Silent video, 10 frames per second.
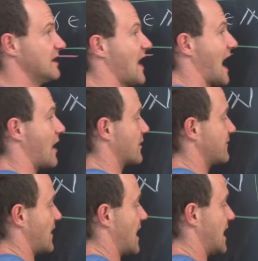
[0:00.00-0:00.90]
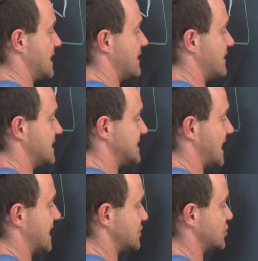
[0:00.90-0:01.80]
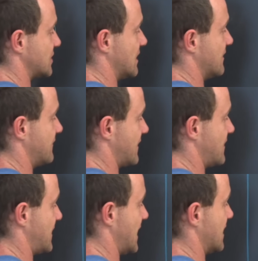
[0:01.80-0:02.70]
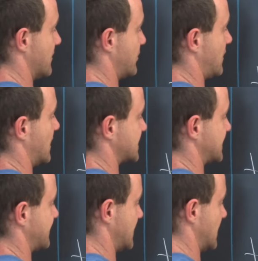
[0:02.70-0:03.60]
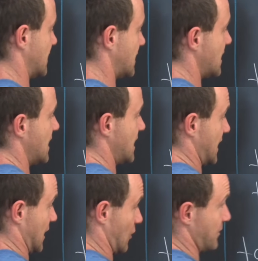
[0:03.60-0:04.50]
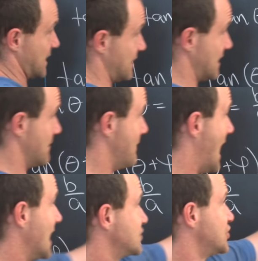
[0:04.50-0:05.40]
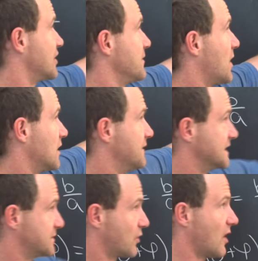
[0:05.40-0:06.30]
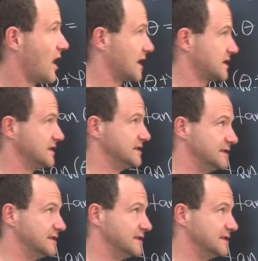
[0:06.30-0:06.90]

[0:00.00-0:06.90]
of how to find the tangent of theta plus phi. It'll be the imaginary part of this product